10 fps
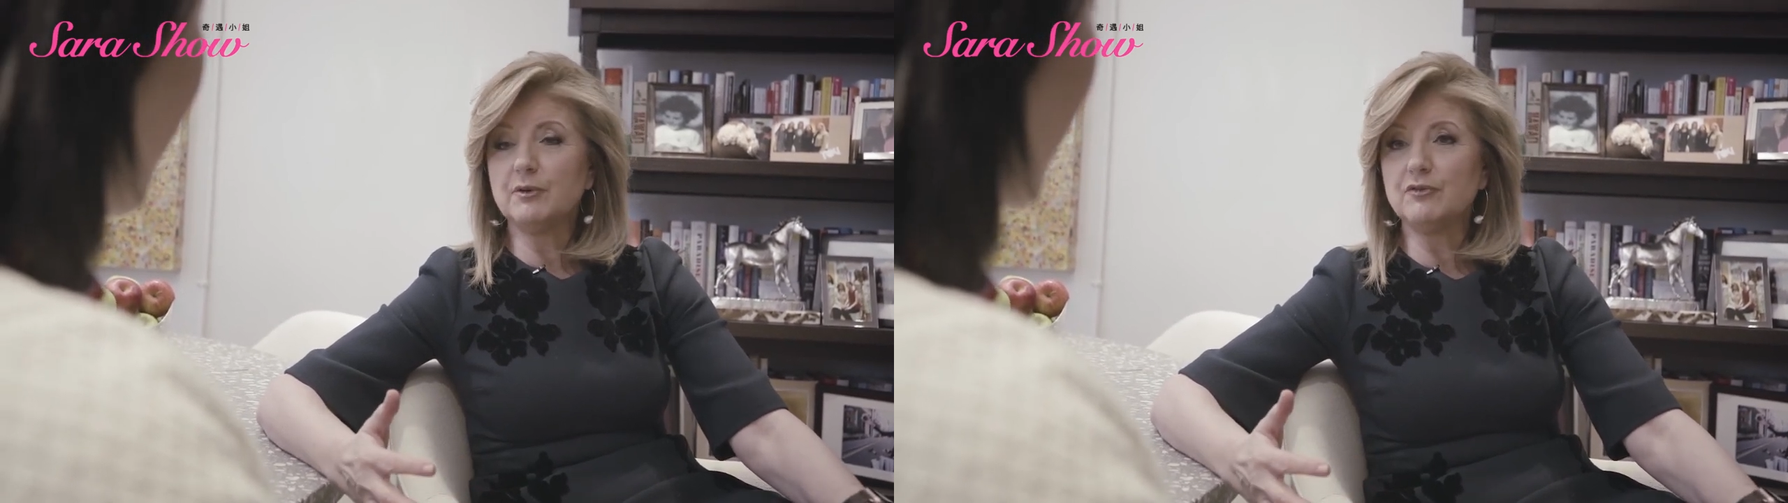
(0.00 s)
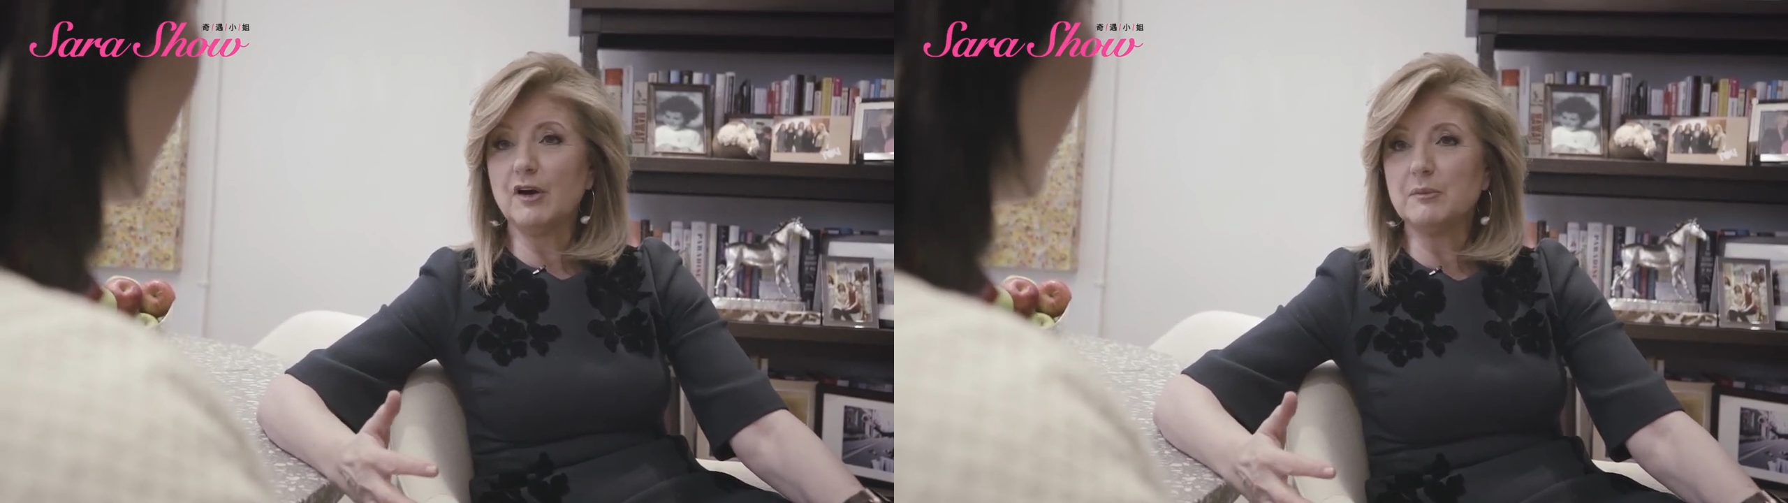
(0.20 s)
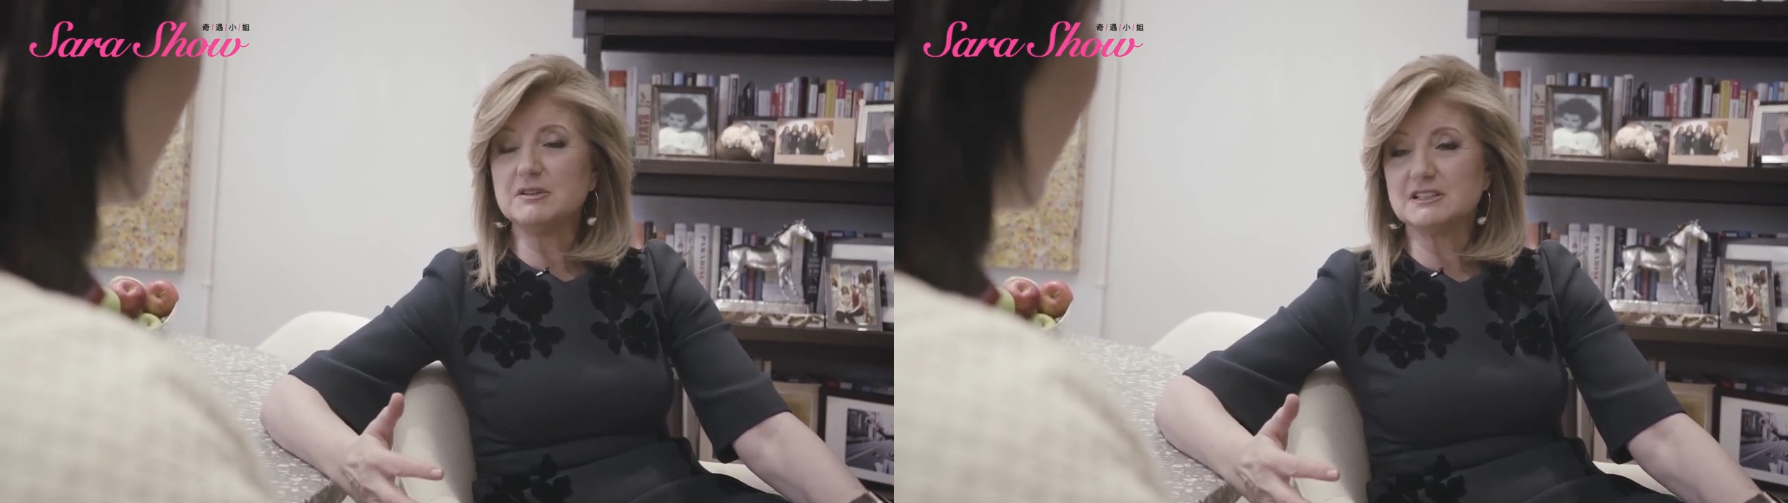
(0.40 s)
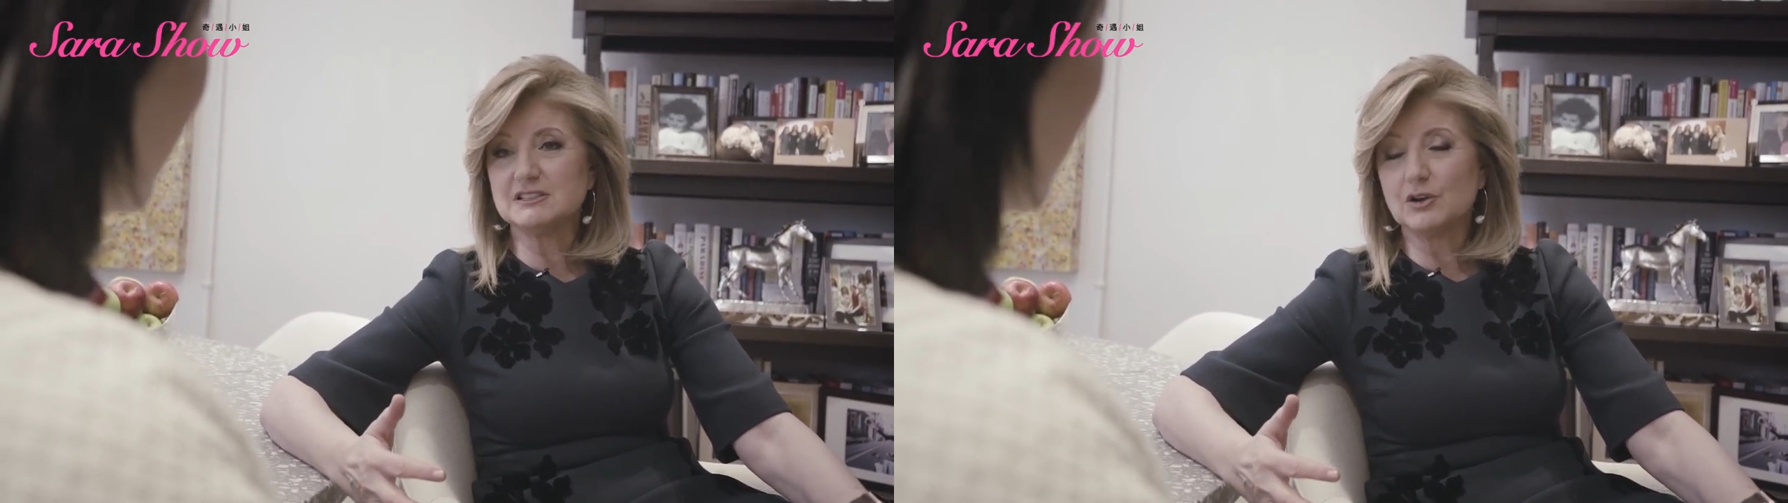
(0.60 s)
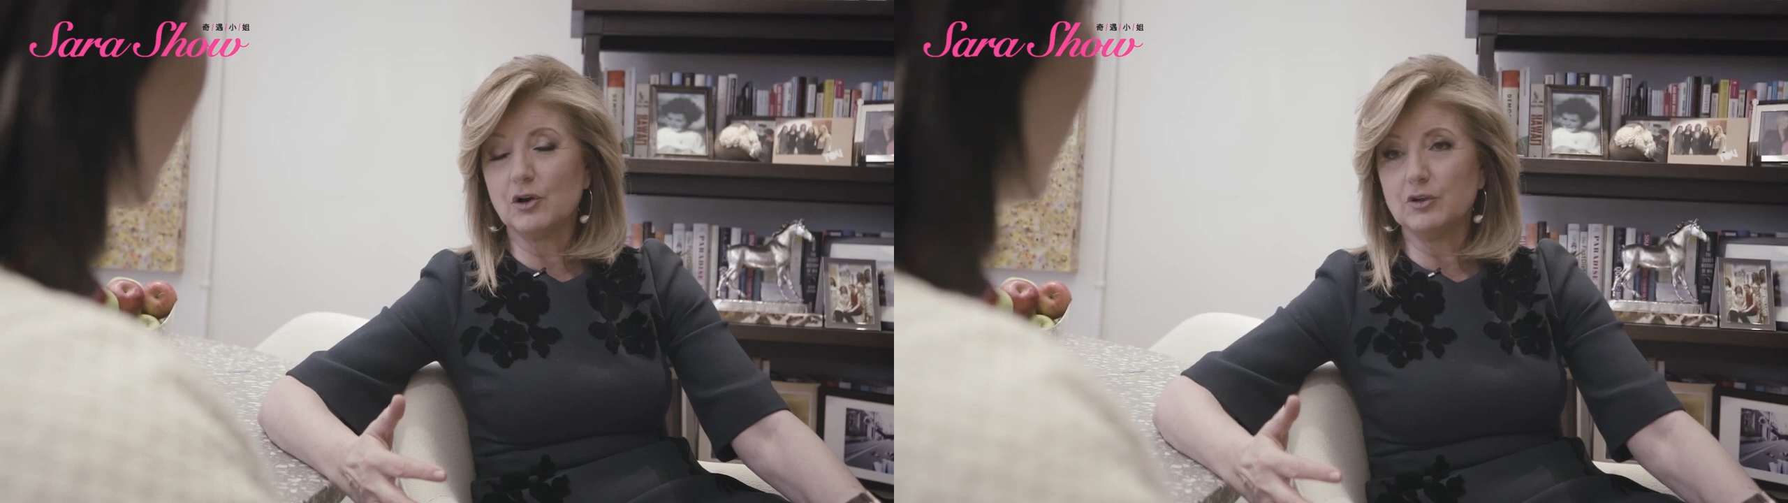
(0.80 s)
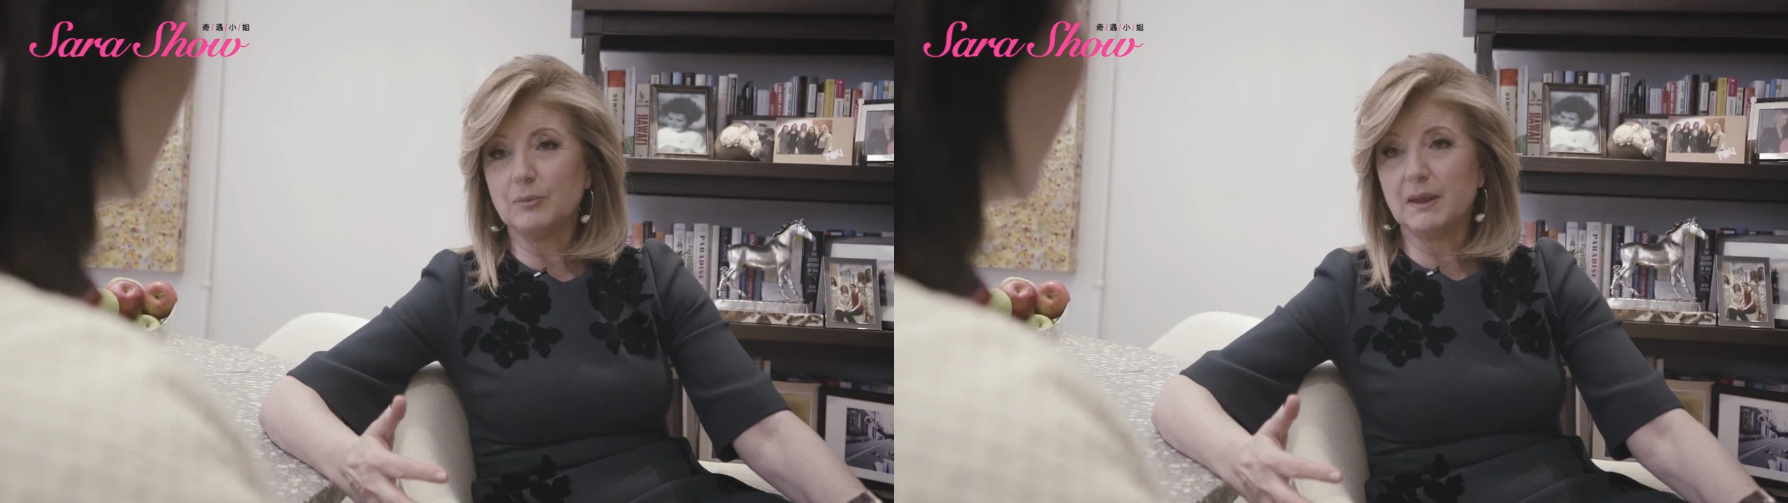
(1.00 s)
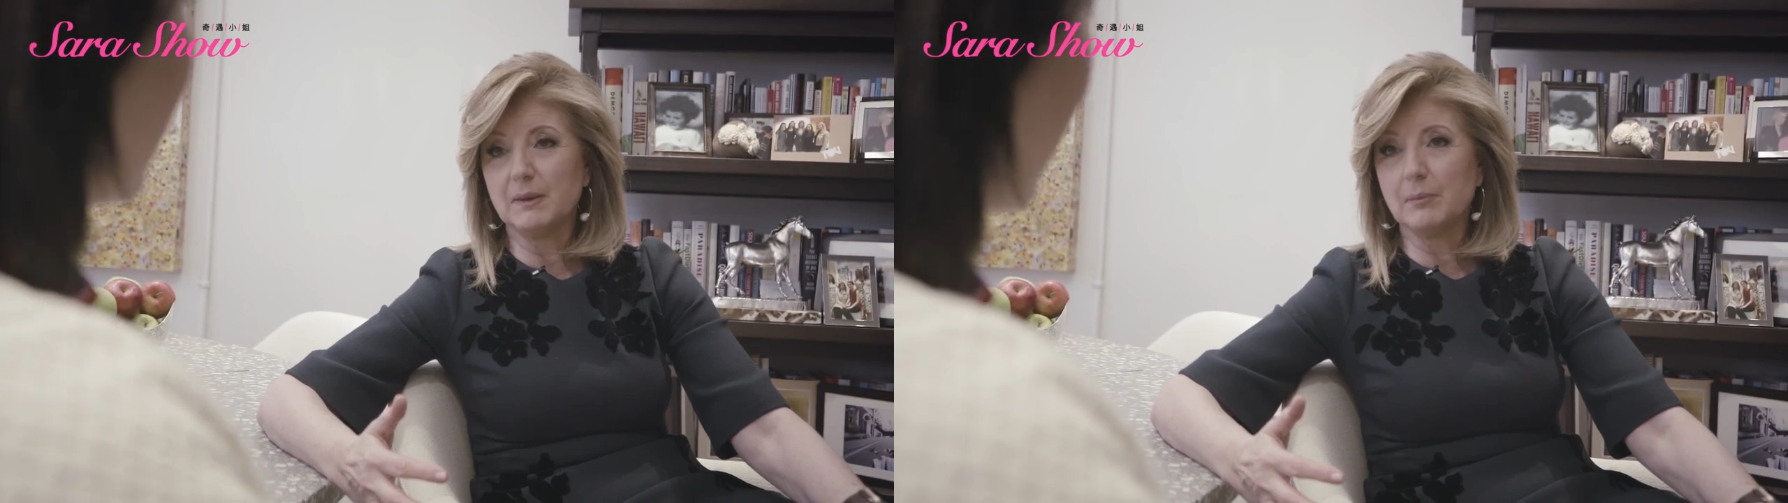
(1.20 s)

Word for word: performance is going to be